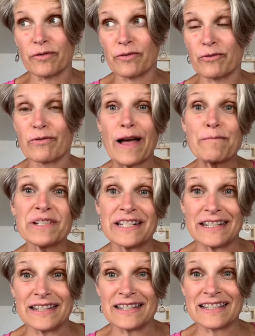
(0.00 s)

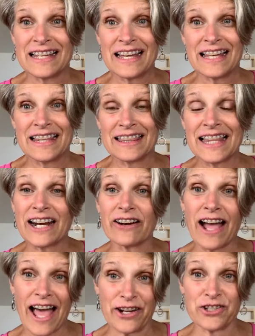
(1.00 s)
remedies that are
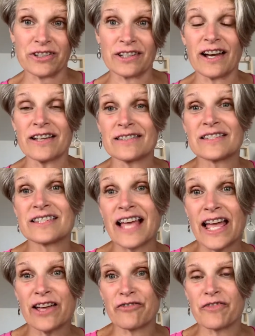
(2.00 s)
actually
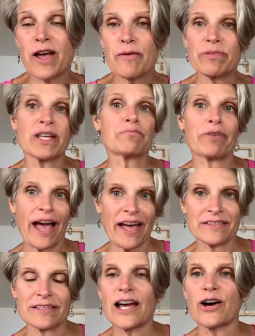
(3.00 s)
unsafe being
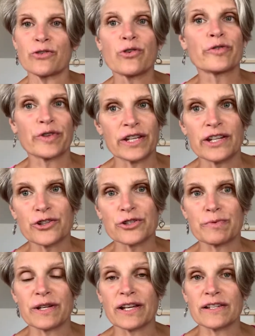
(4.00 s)
passed down over the years
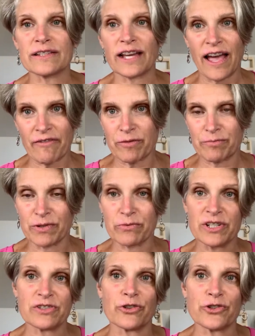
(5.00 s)
because they haven't been
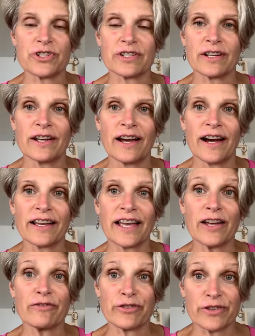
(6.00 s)
researched
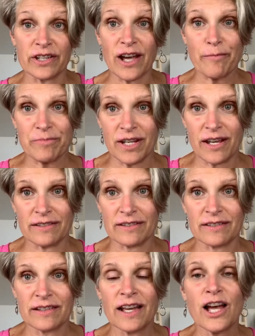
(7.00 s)
again for the
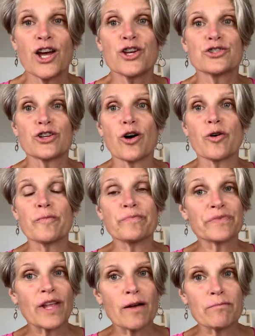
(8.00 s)
updates. So
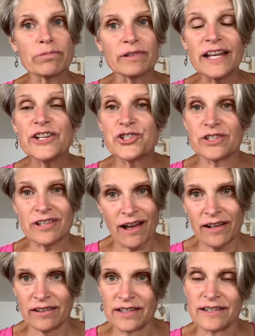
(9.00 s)
bleach is
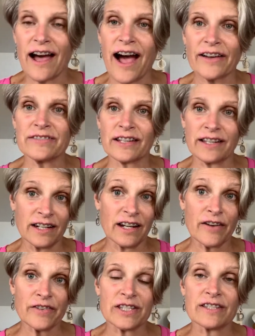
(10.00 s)
highly toxic in
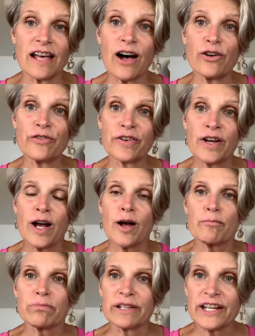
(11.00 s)
and of itself.
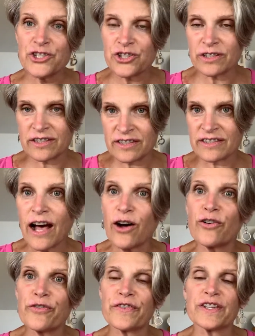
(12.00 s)
Bleach
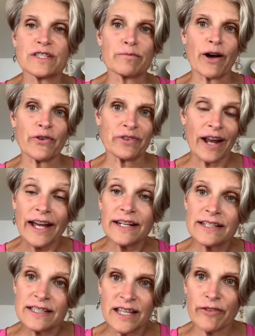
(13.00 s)
itself is about
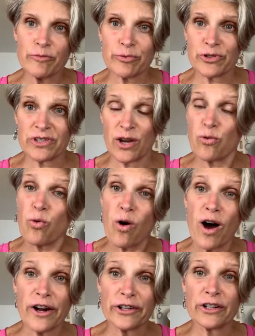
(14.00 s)
97%
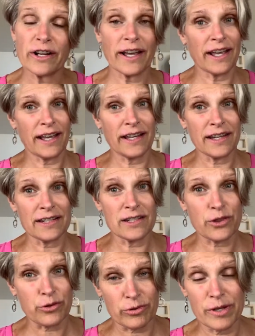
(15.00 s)
water and
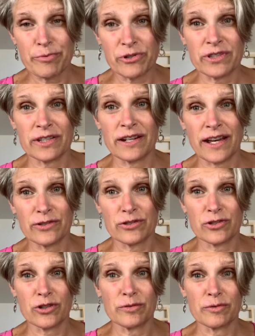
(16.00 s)
3%
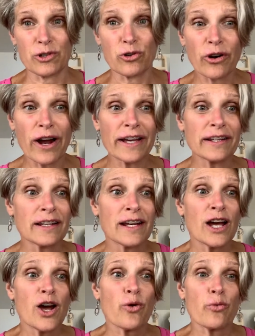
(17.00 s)
hydrosodium chloride,
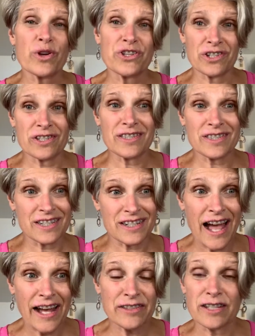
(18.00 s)
which is the
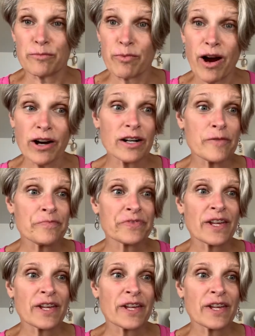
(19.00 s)
toxic part.